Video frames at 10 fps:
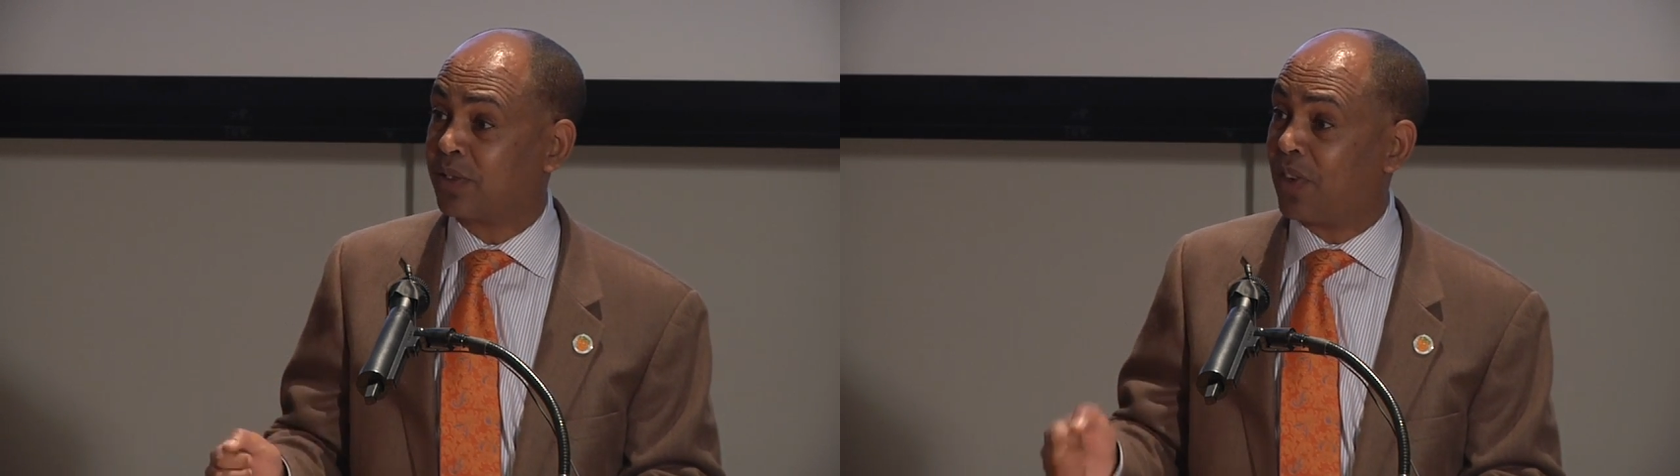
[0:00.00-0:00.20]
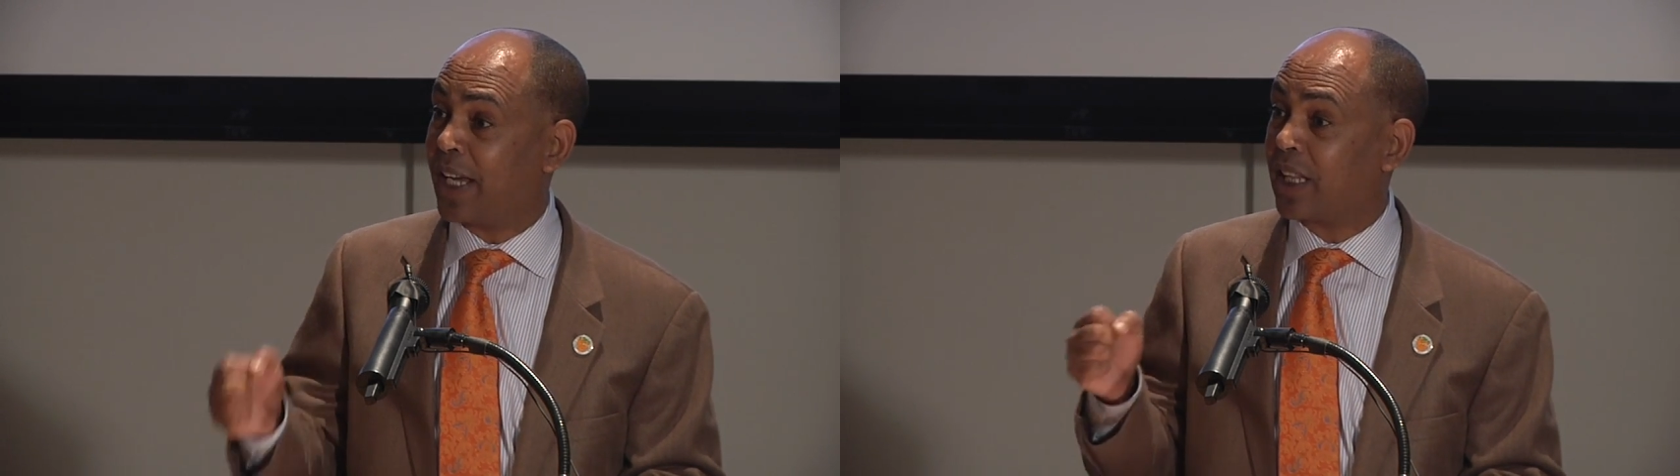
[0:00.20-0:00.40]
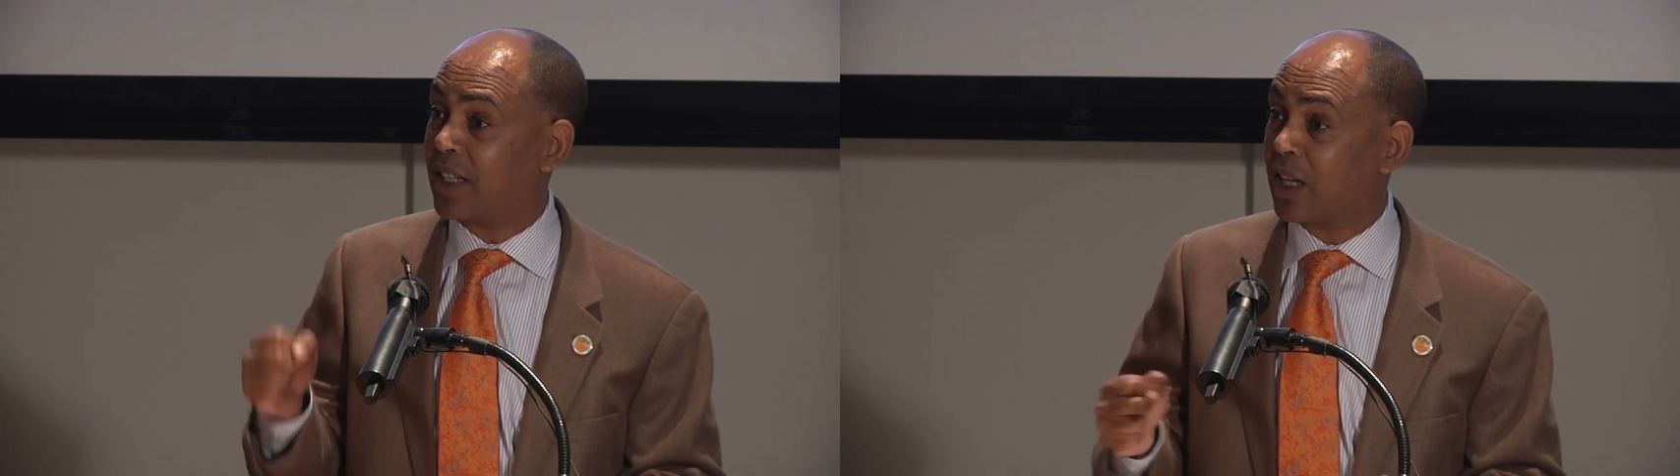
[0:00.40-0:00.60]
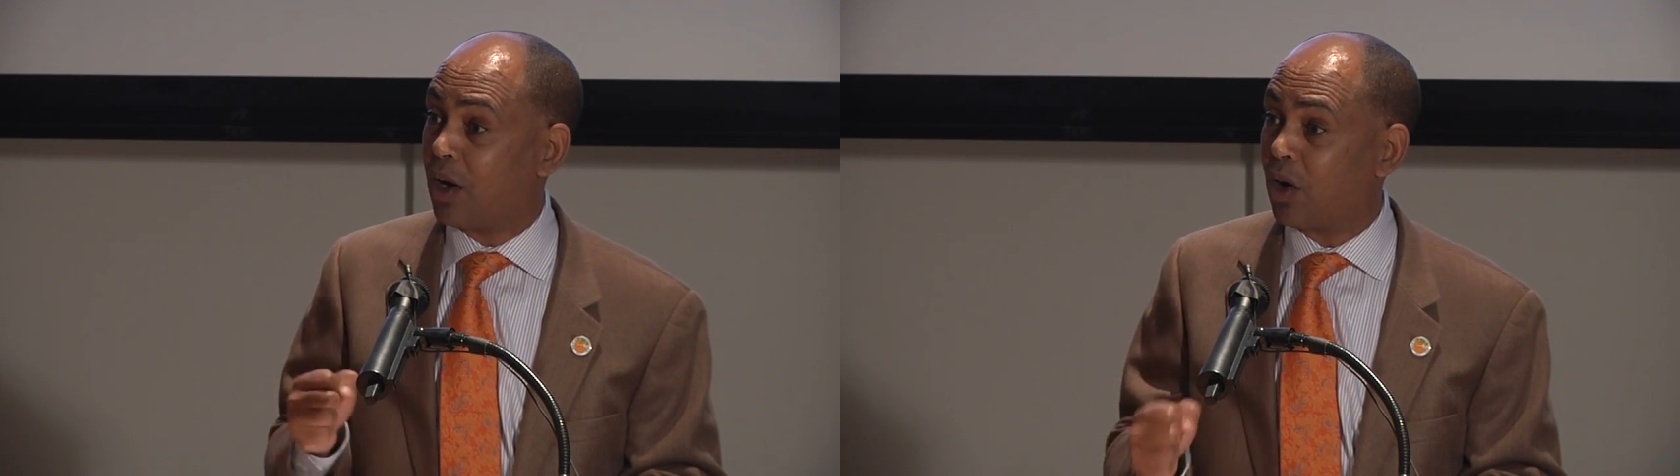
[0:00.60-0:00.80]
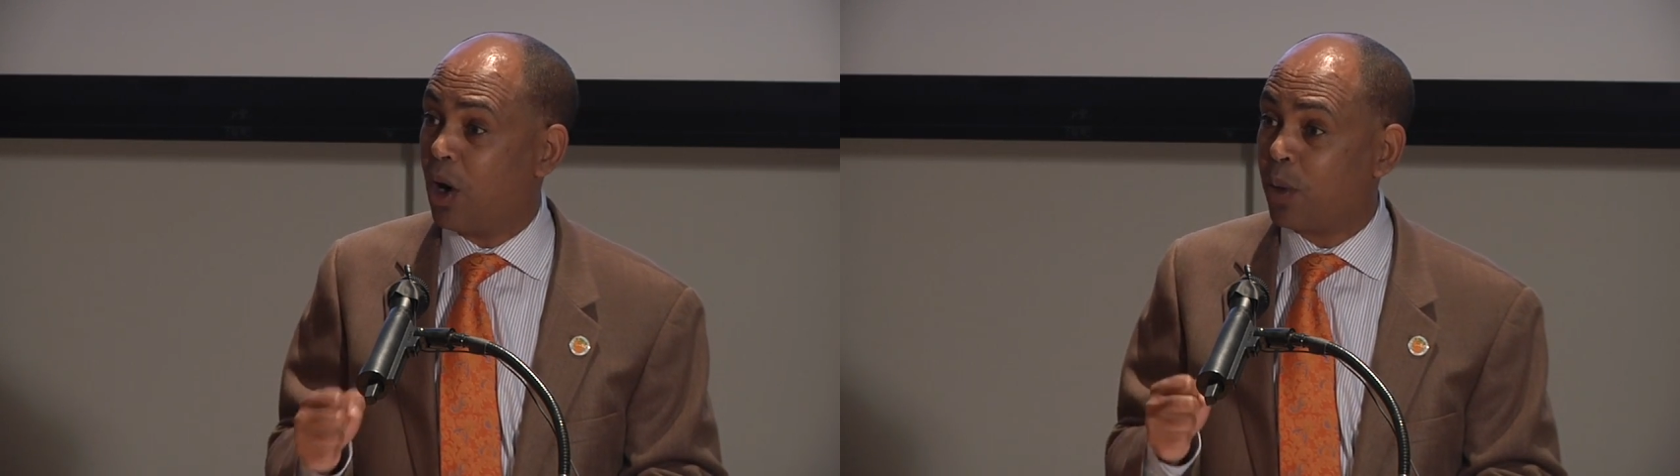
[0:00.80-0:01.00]
fight as
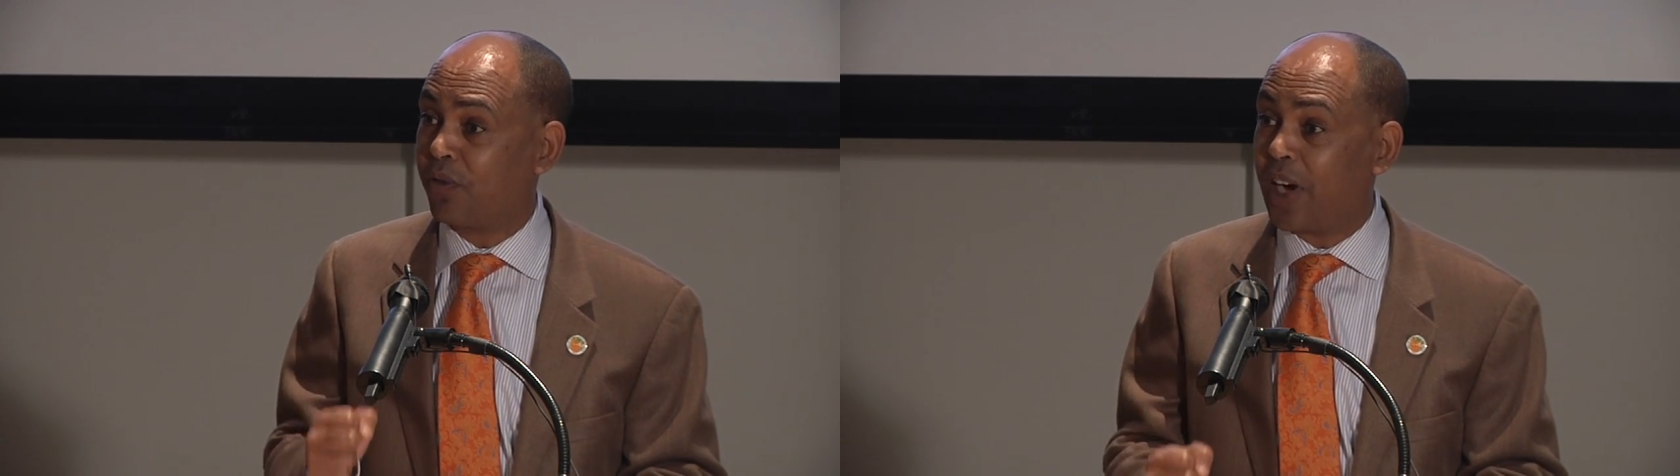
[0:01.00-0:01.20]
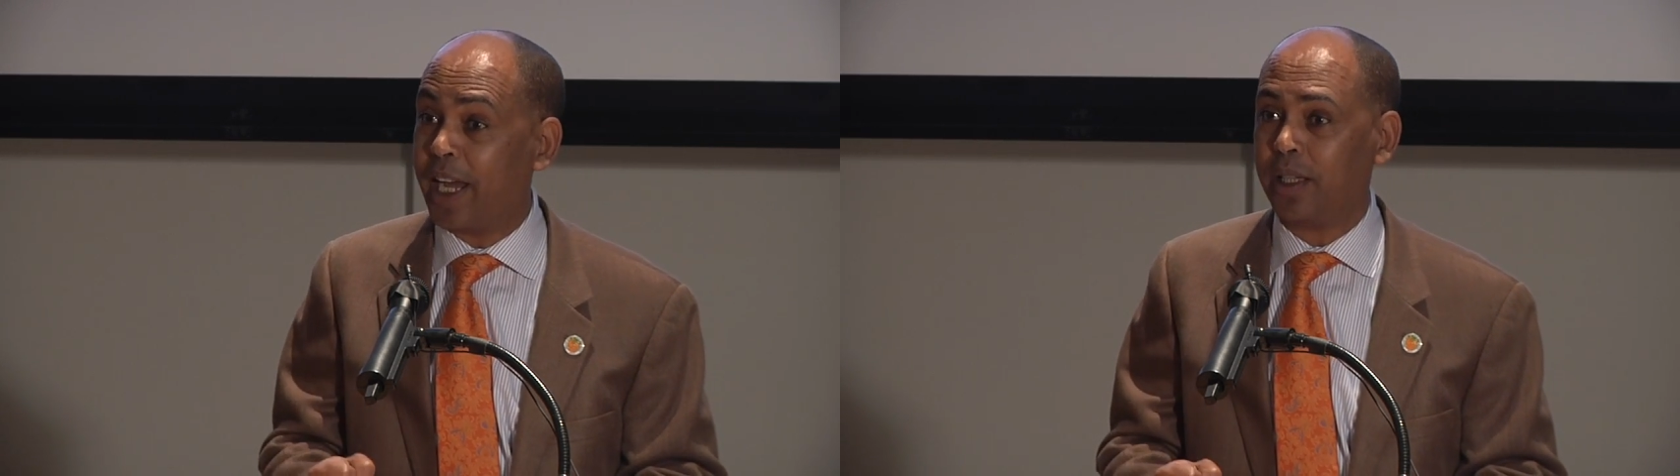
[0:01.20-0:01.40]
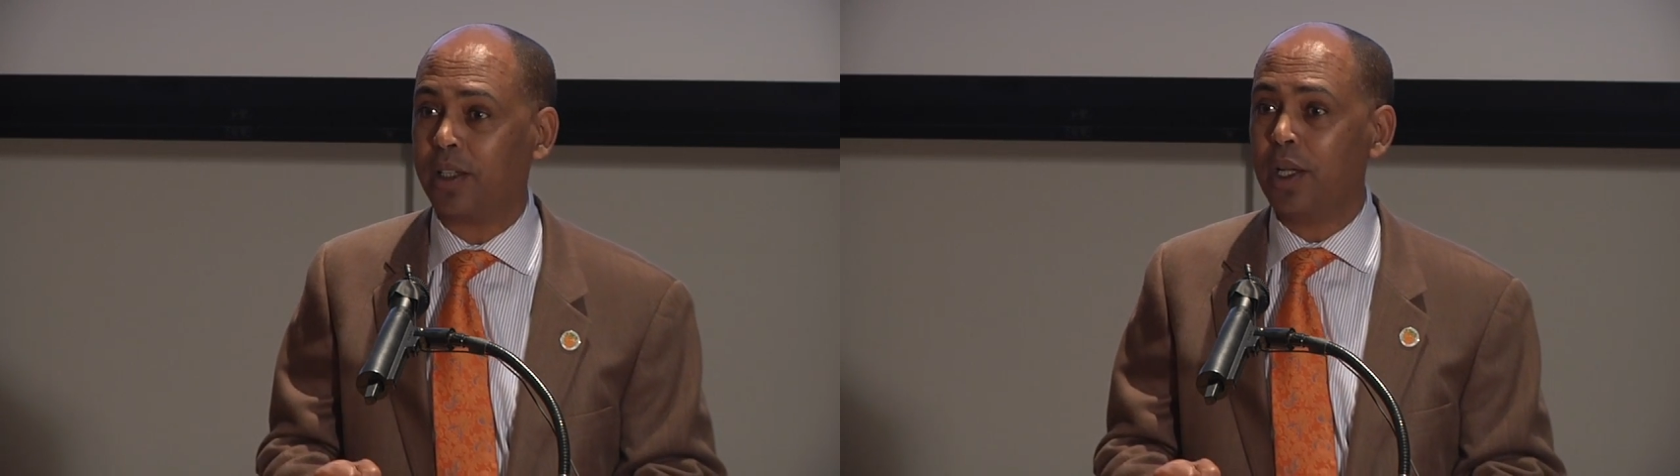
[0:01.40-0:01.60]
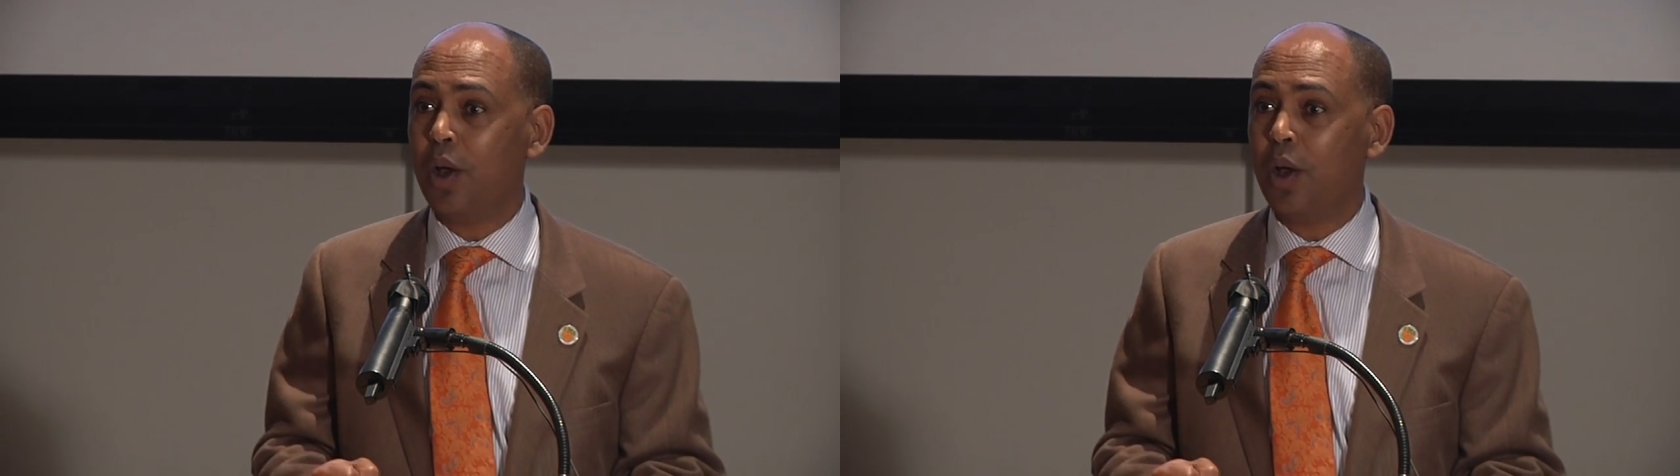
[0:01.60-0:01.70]
our own fight,